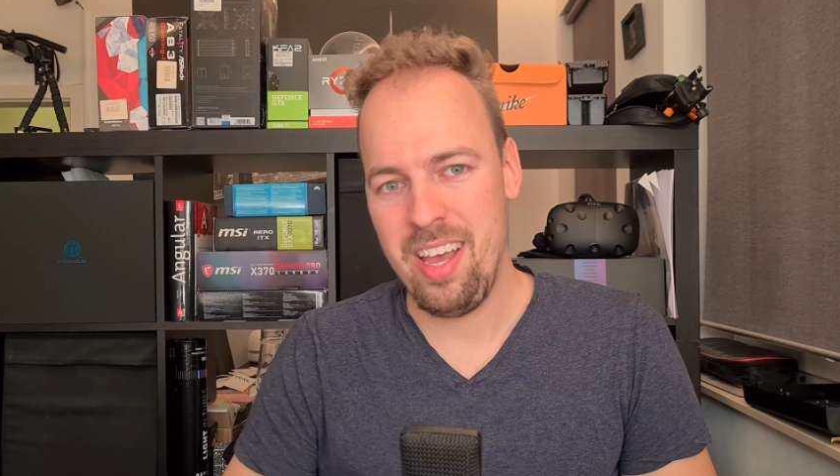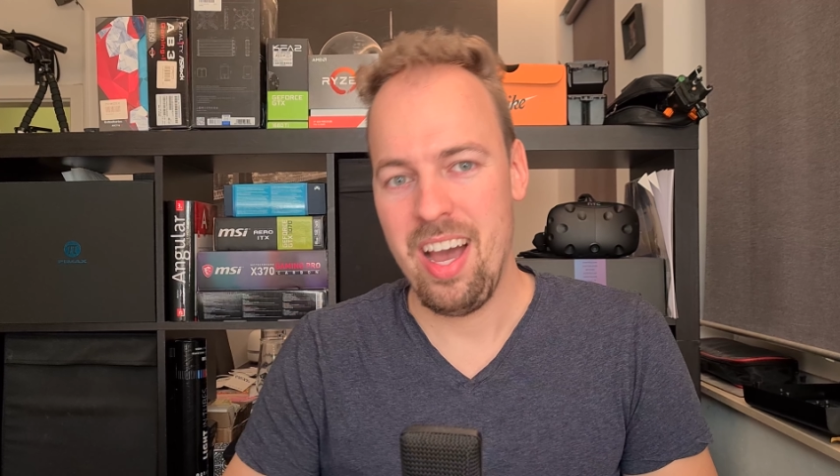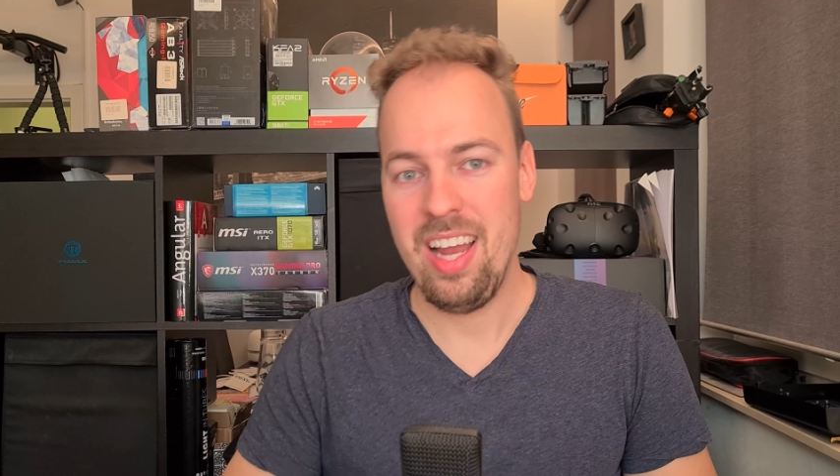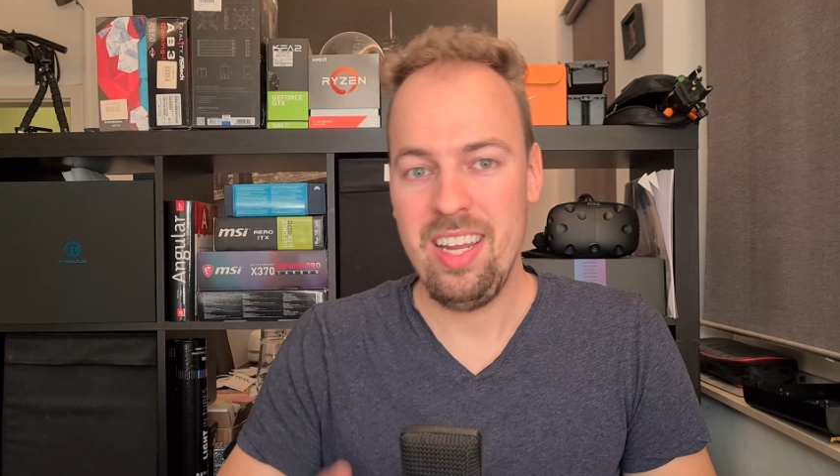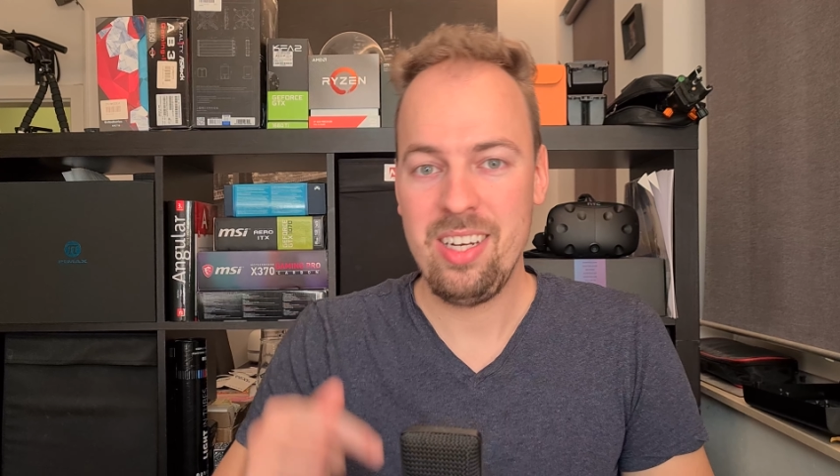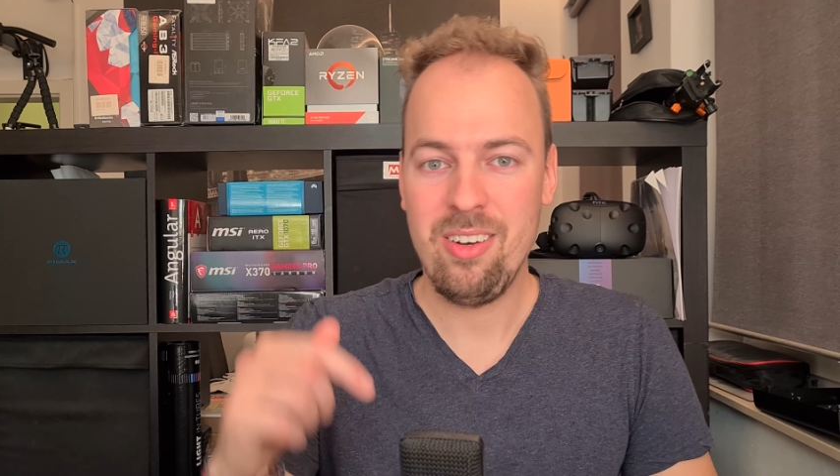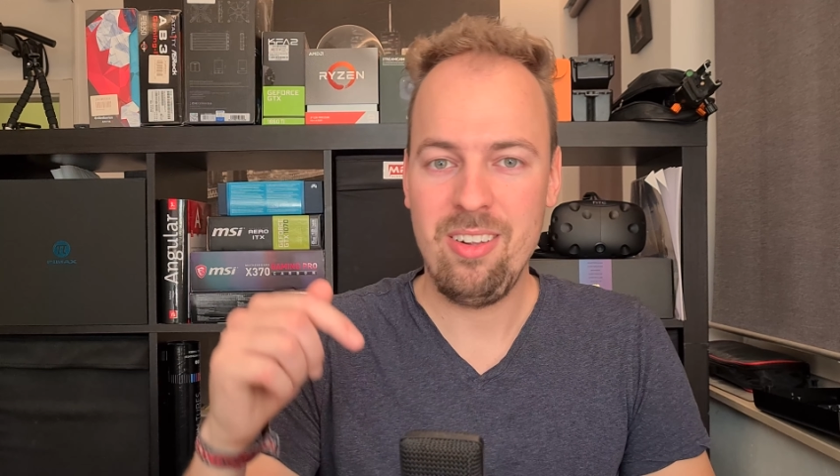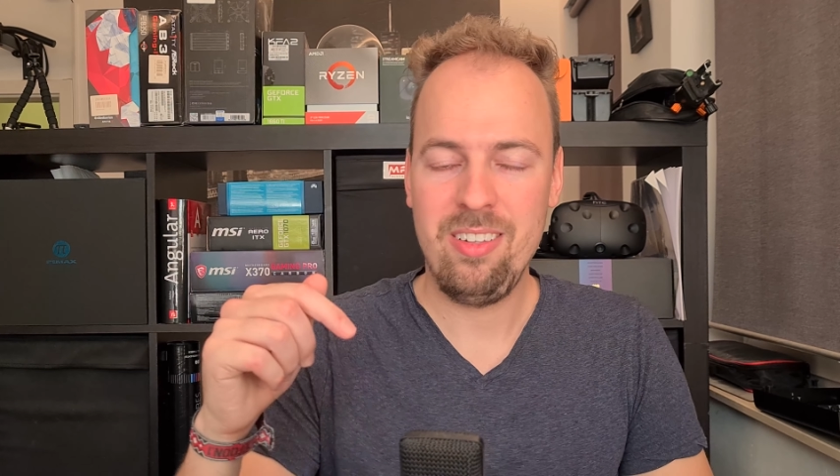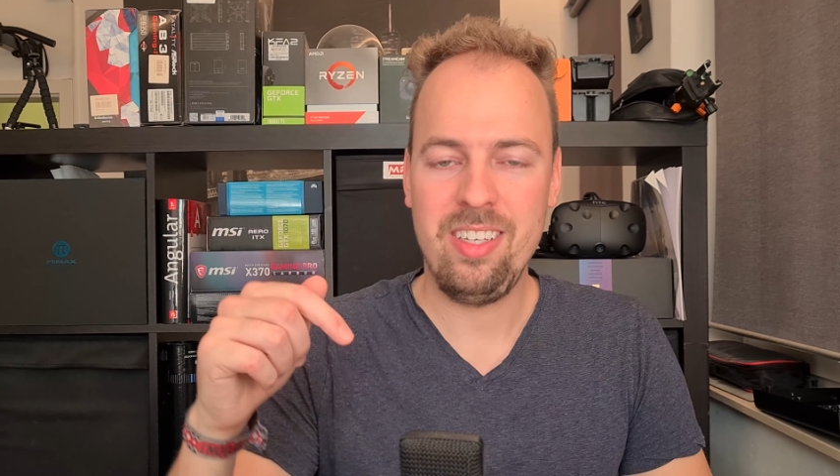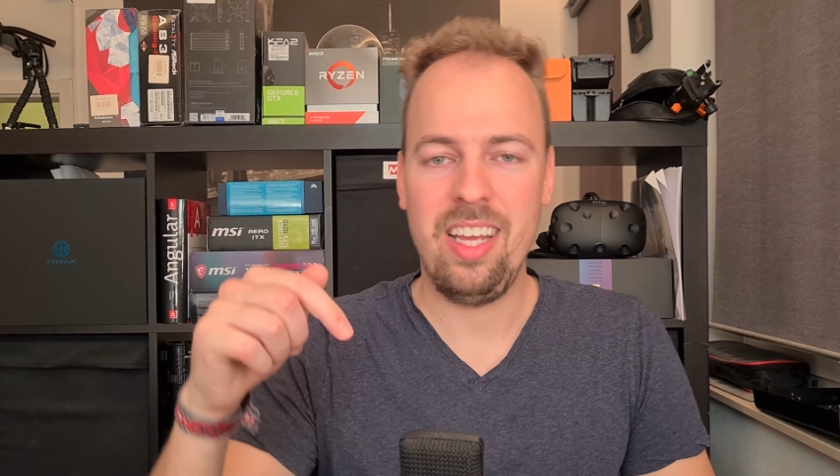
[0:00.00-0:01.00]
I linked
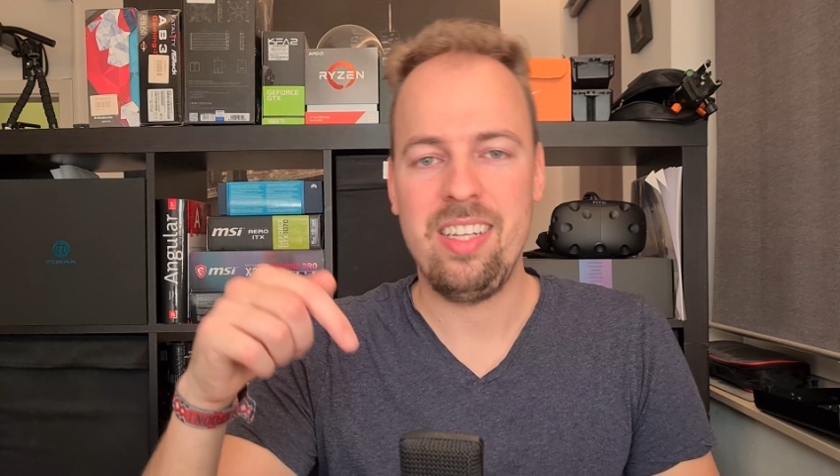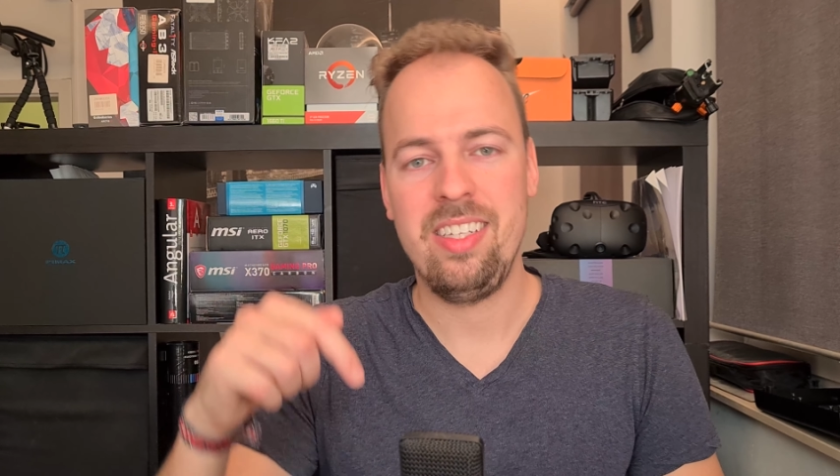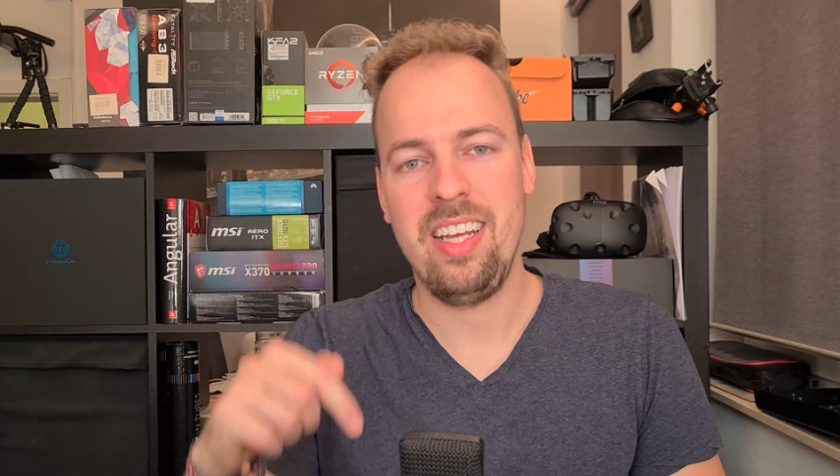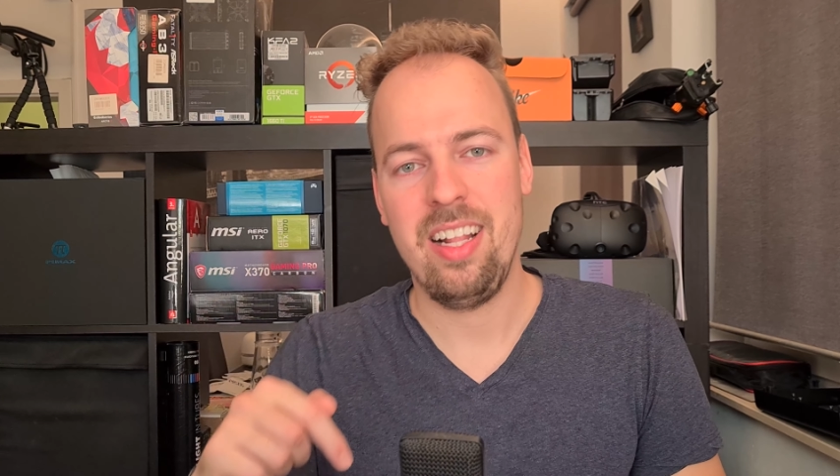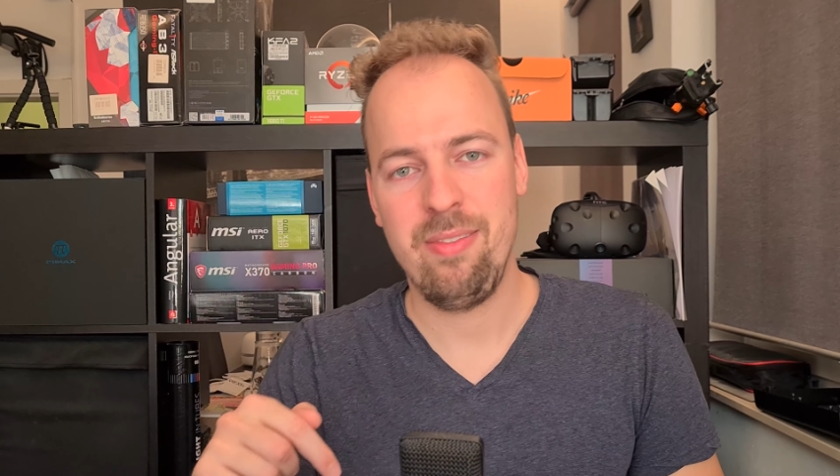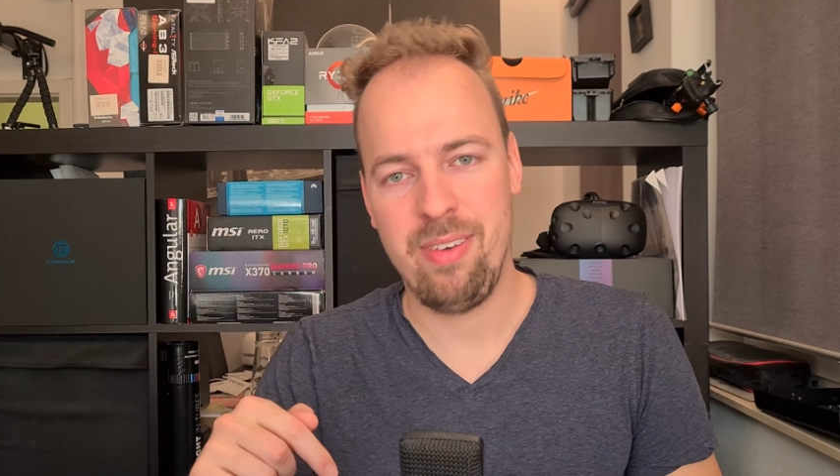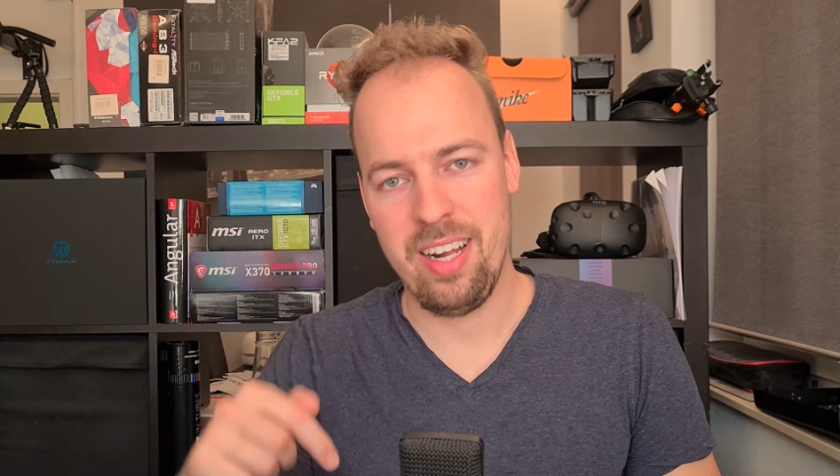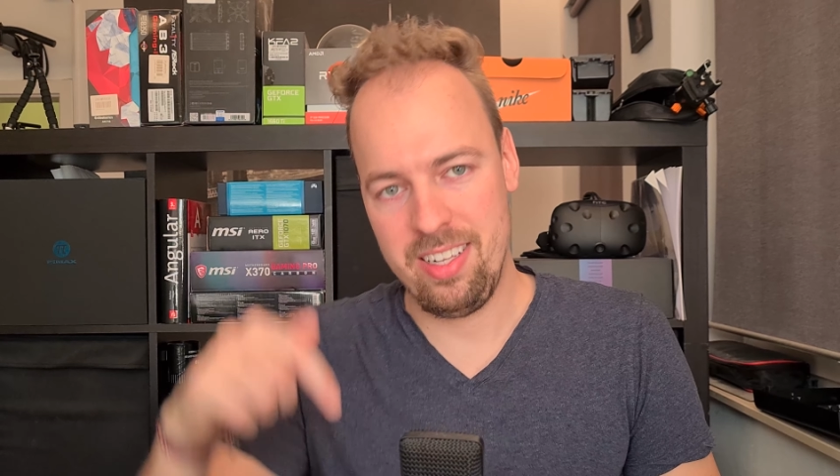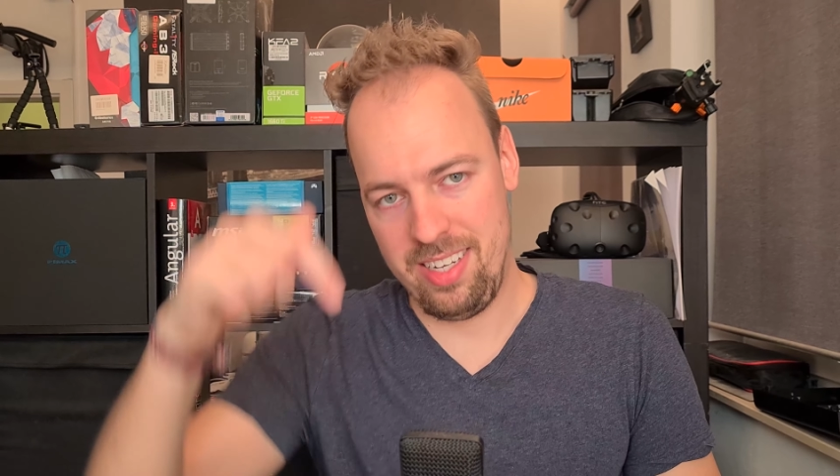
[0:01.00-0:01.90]
all the S T L files